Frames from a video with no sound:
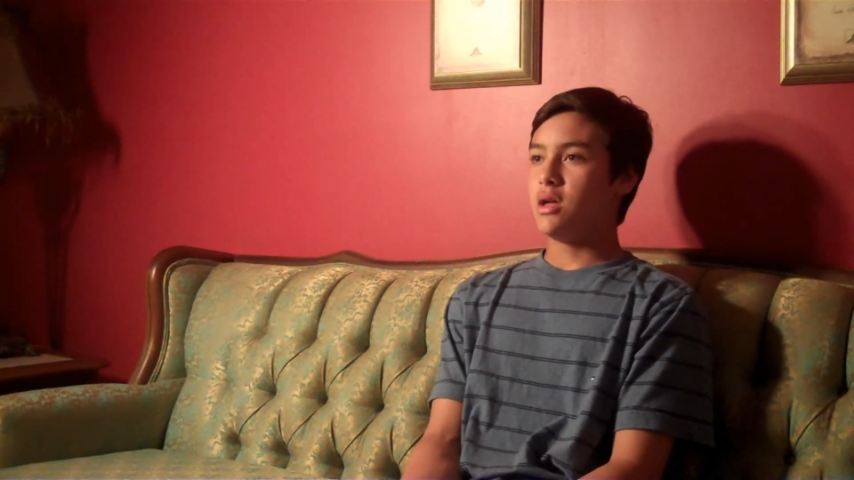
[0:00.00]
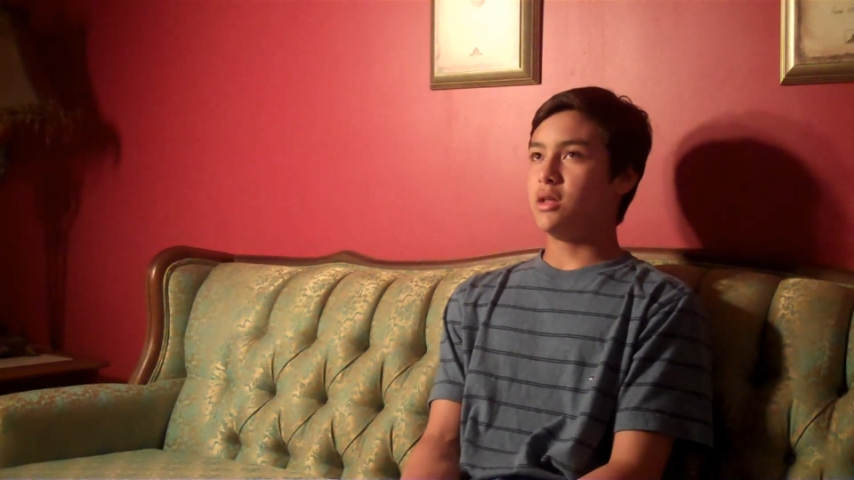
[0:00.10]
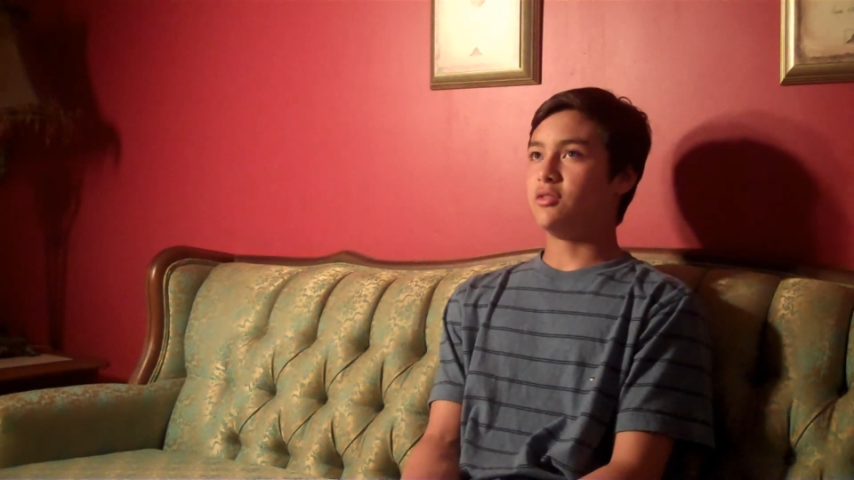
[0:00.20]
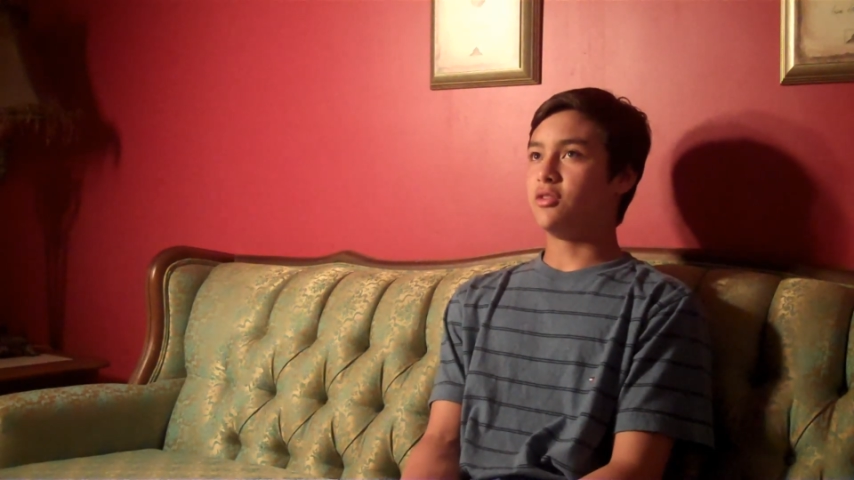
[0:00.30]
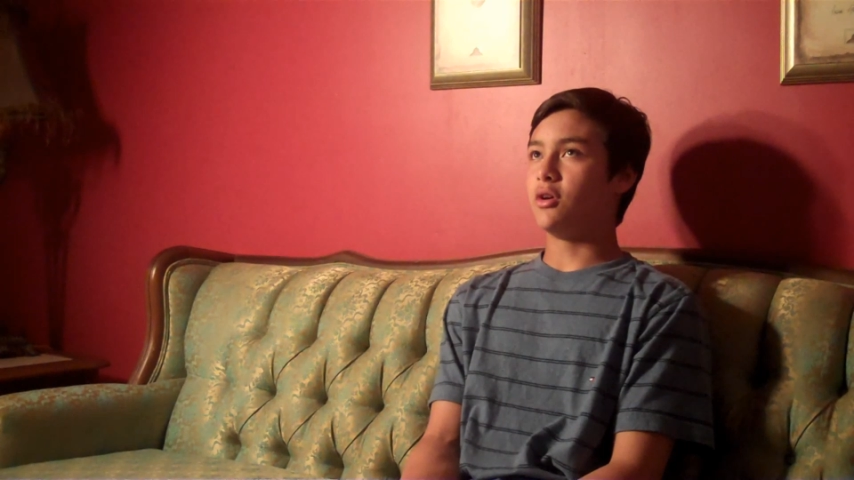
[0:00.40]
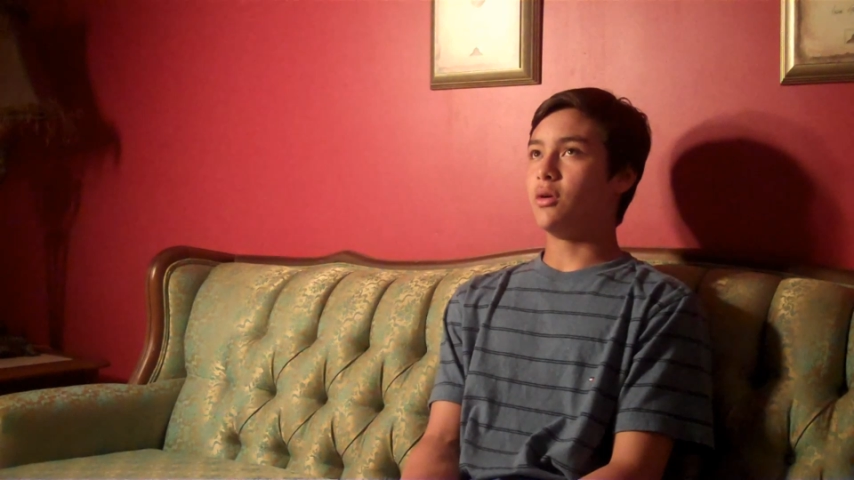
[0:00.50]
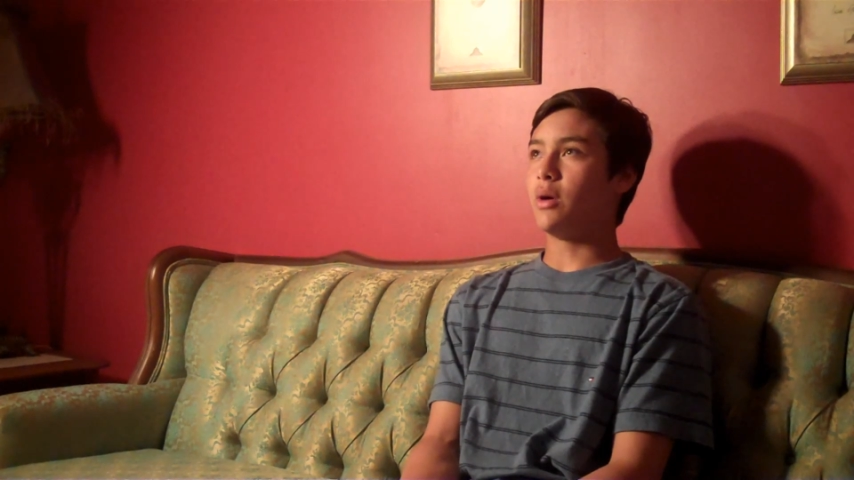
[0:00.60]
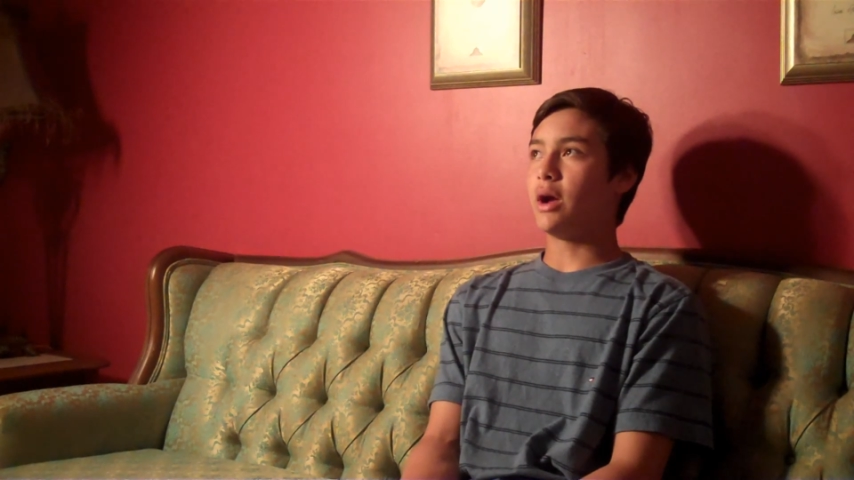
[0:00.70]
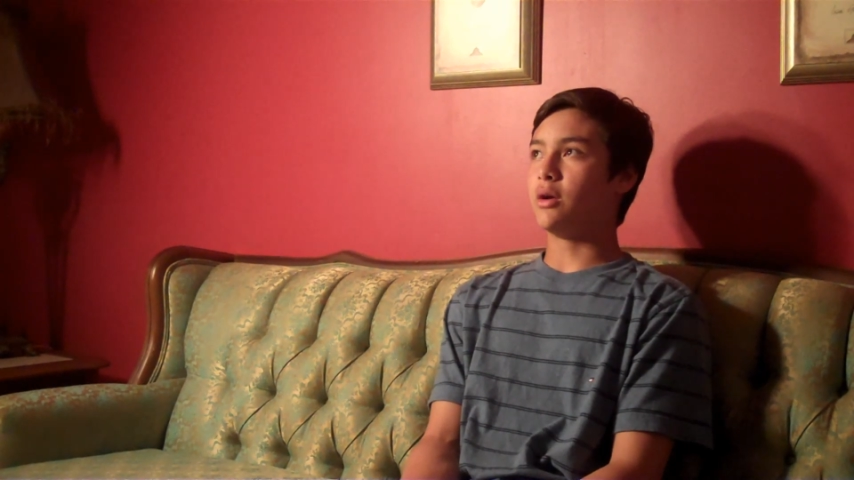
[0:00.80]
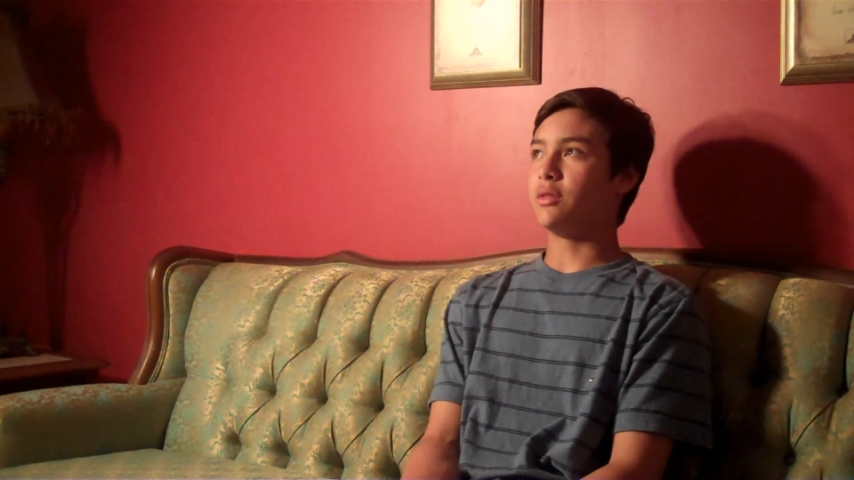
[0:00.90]
And so
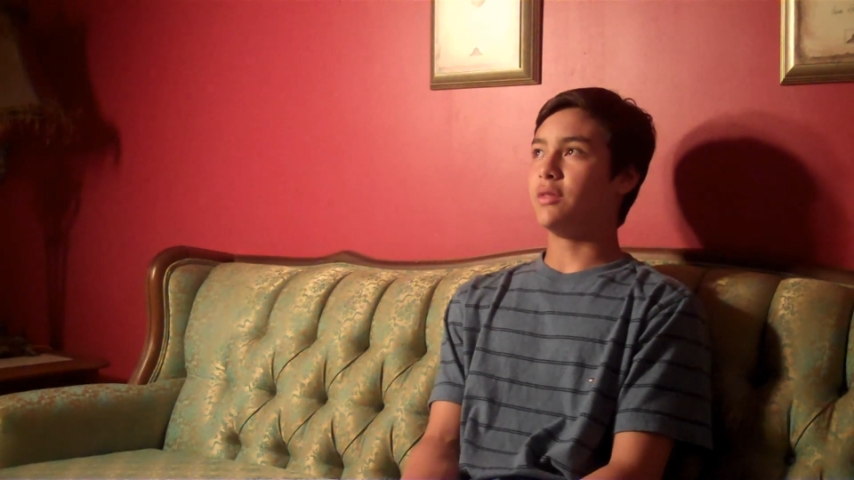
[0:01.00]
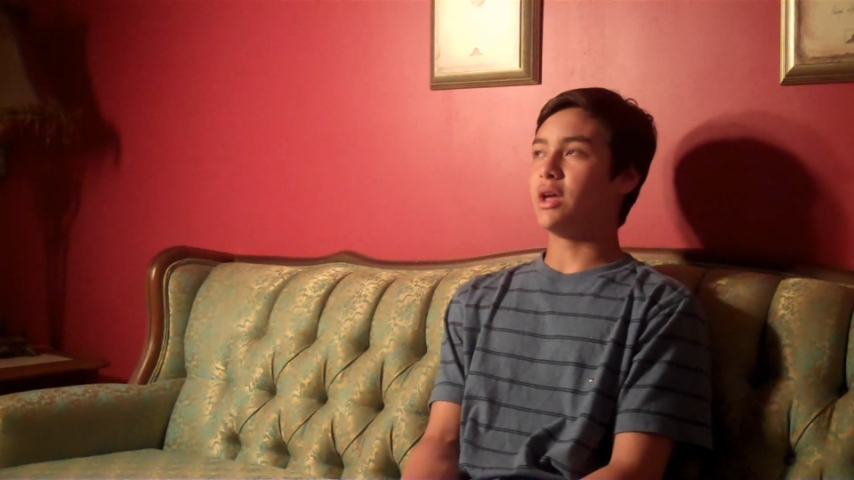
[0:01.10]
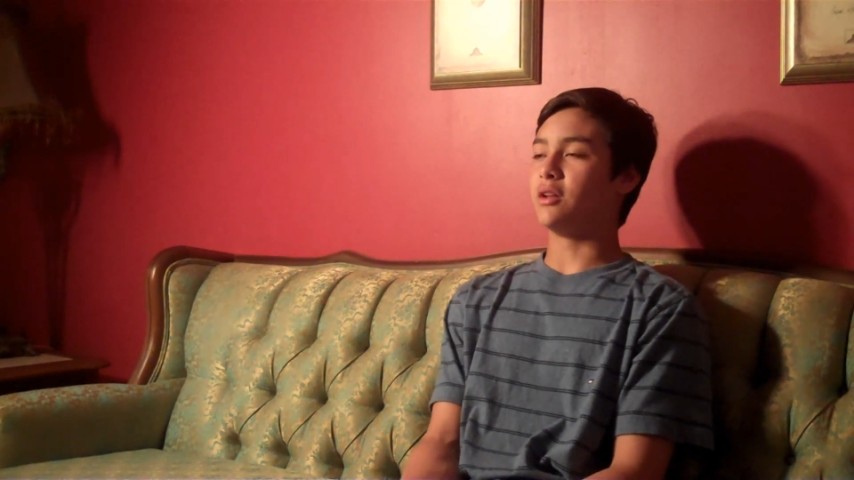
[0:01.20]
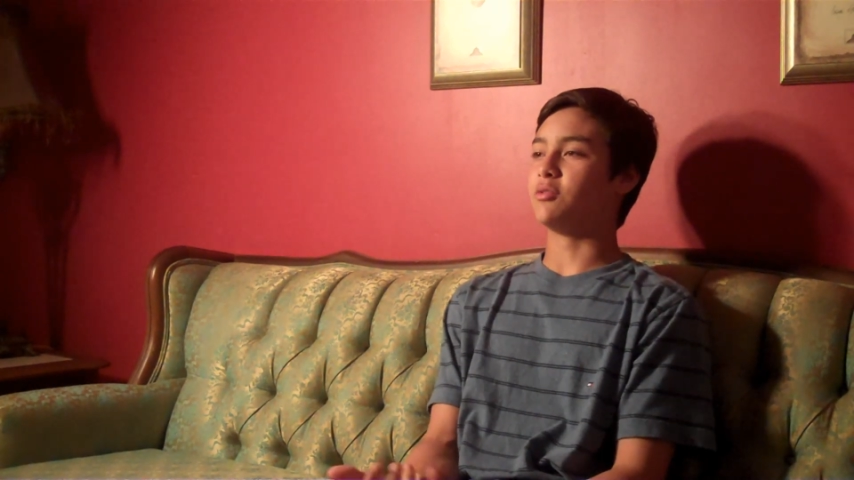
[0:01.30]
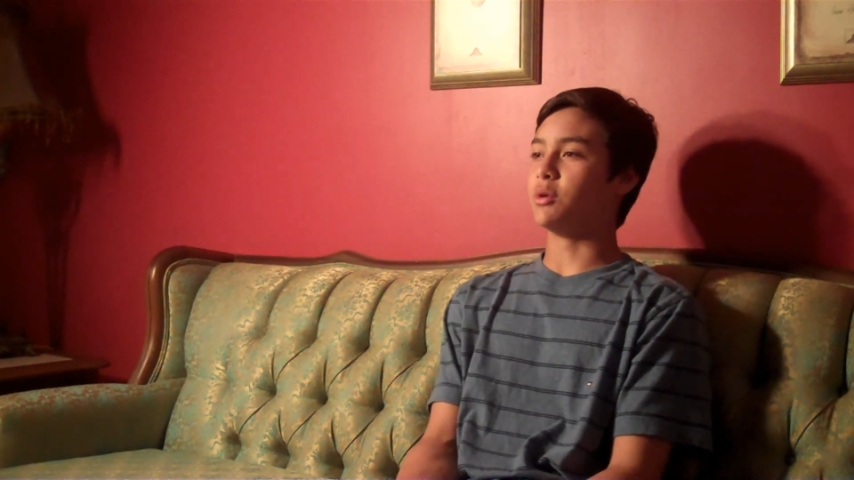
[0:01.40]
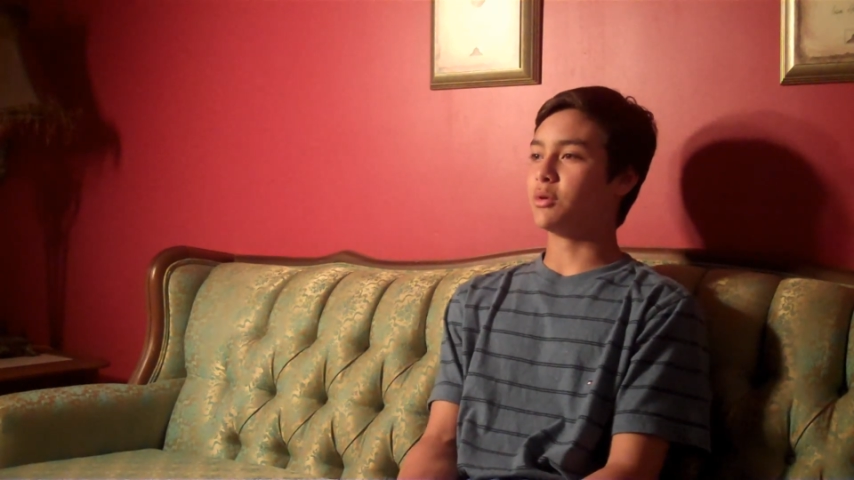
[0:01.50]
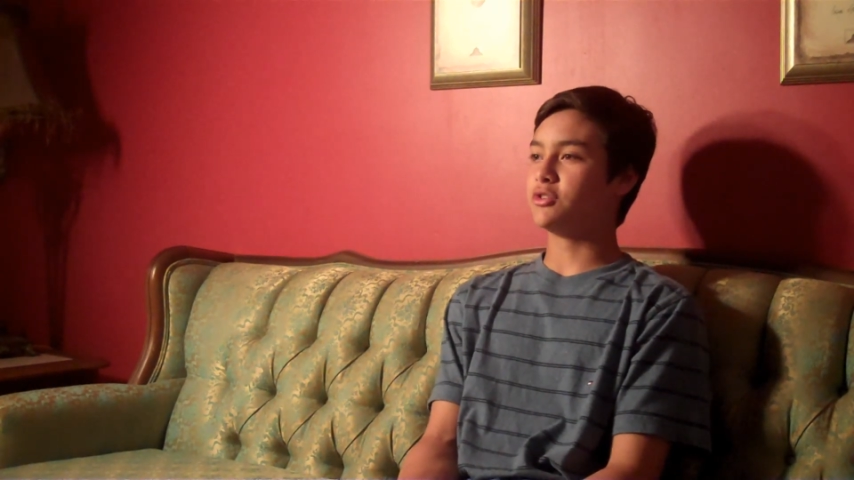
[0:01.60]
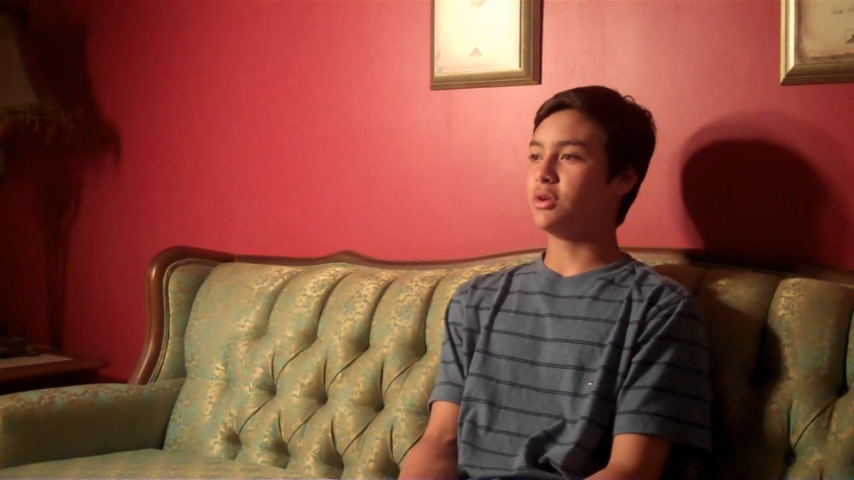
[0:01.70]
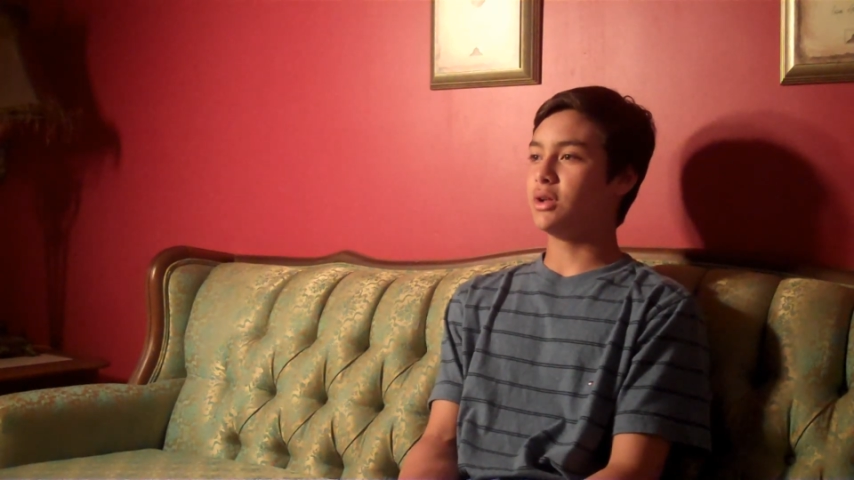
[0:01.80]
I heard that they had a spring retreat,